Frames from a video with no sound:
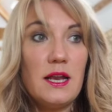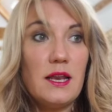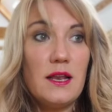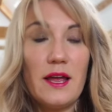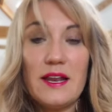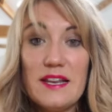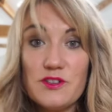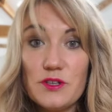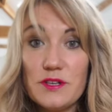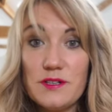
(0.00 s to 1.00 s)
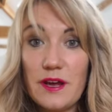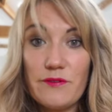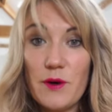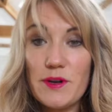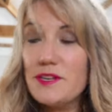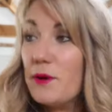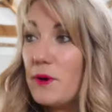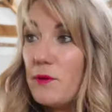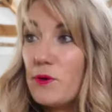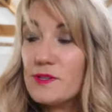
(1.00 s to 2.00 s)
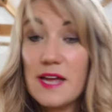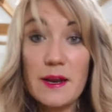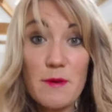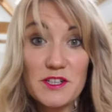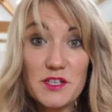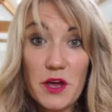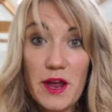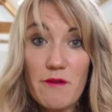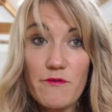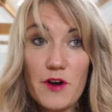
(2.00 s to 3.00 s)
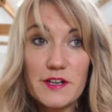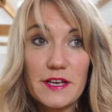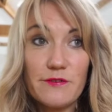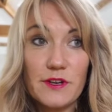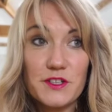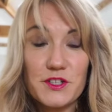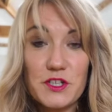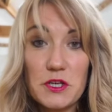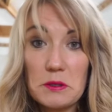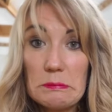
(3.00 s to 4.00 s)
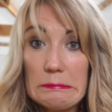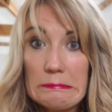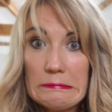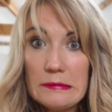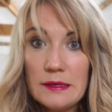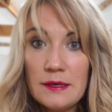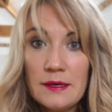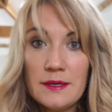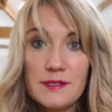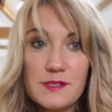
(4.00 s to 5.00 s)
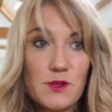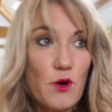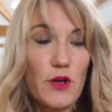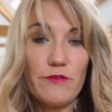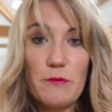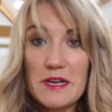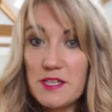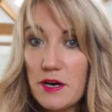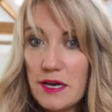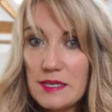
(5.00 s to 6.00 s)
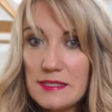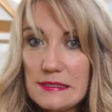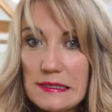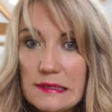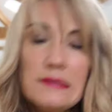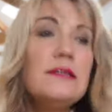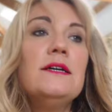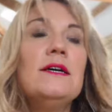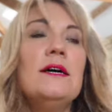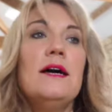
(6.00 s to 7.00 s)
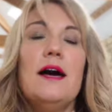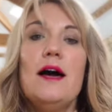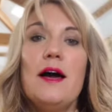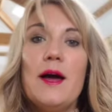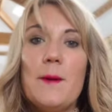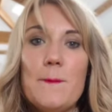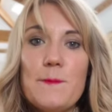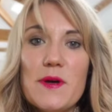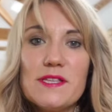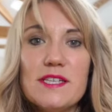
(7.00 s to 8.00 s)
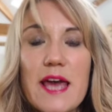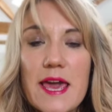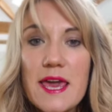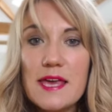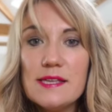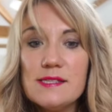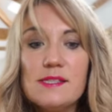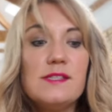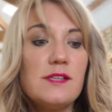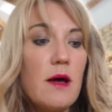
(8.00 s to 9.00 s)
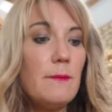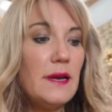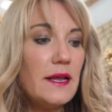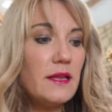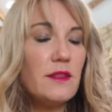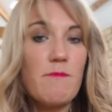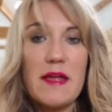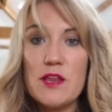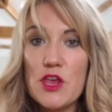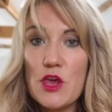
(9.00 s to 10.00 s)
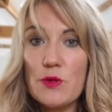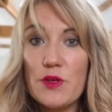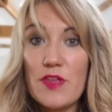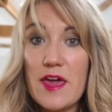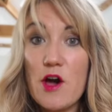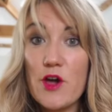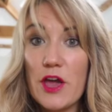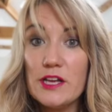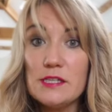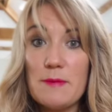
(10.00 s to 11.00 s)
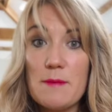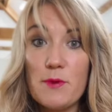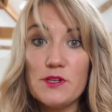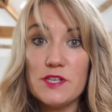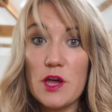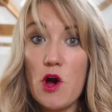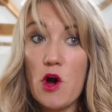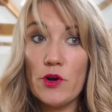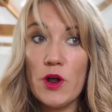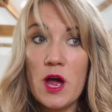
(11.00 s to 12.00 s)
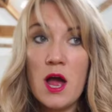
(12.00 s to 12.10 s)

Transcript: Like, I literally have no idea when it was. And I'm actually going out on Friday for lunch too. It's not good for my diet, is it? Um, but today is sampling the menu that they are going to be putting on